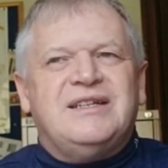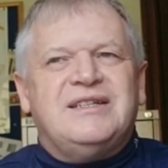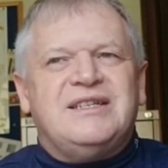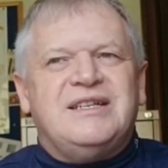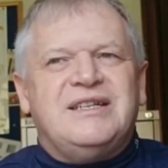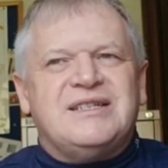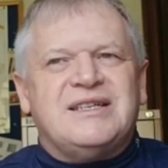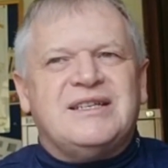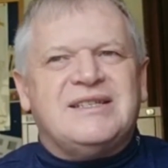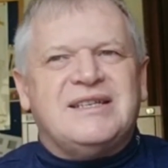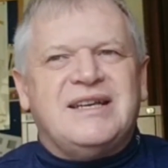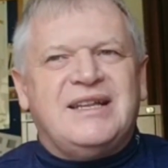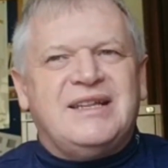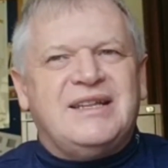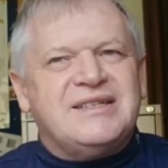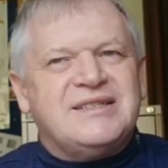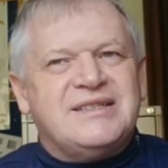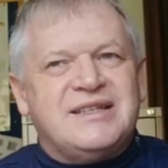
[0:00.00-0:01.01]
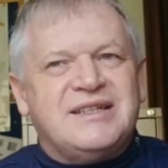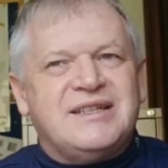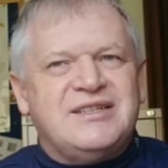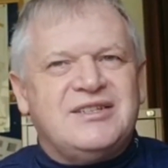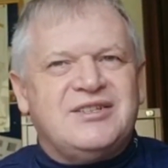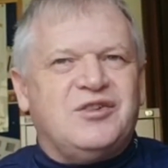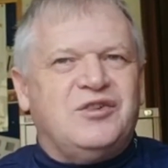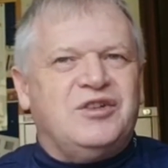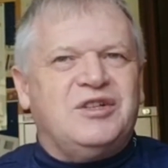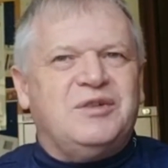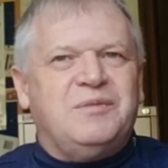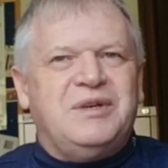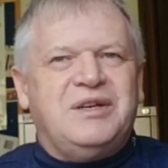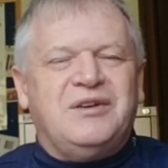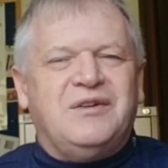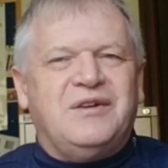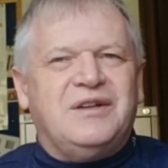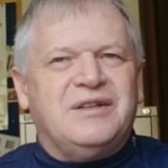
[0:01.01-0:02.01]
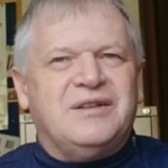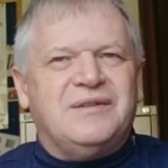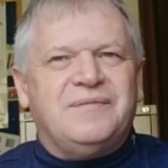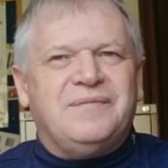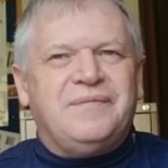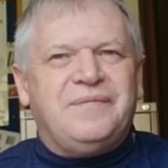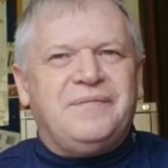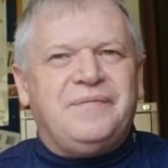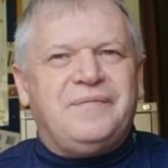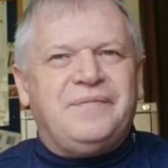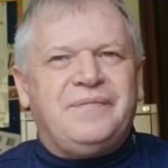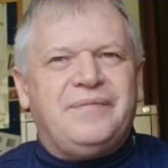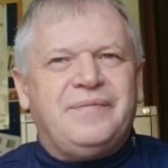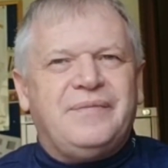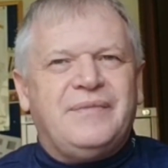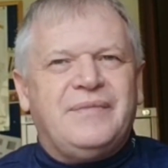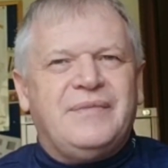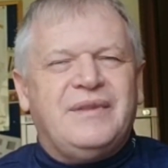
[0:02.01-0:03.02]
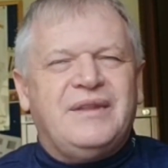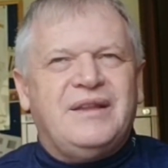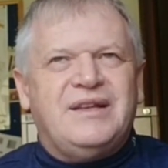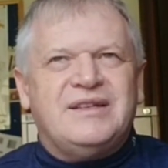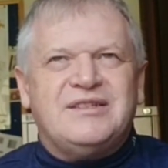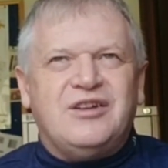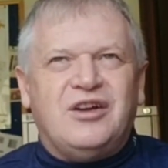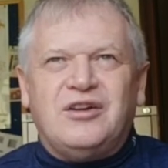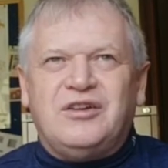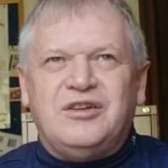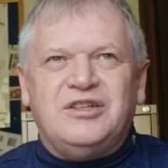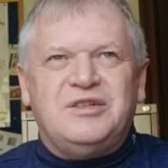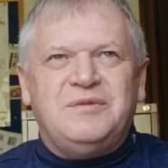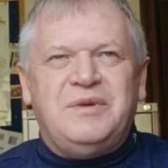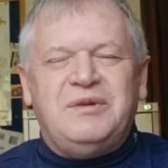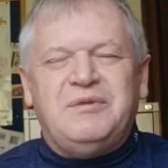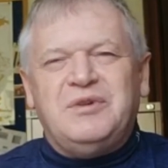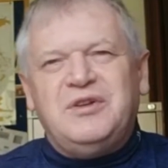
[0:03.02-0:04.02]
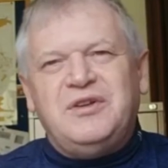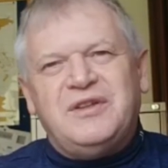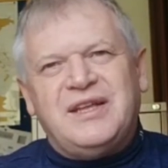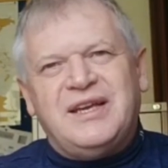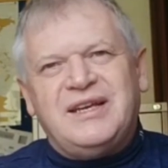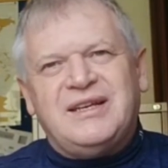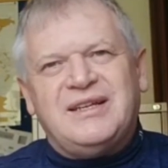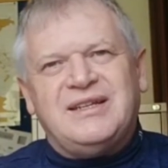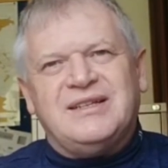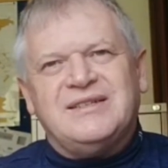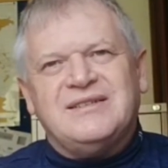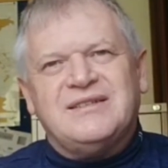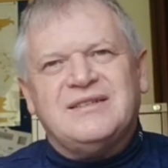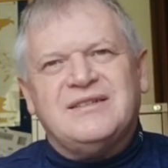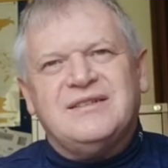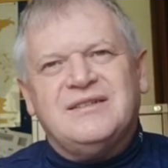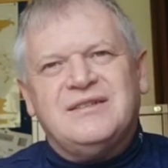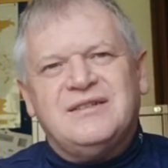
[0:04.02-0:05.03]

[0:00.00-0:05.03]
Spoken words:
Jesus said the city is going to be gone. It's not going to be what you think it is,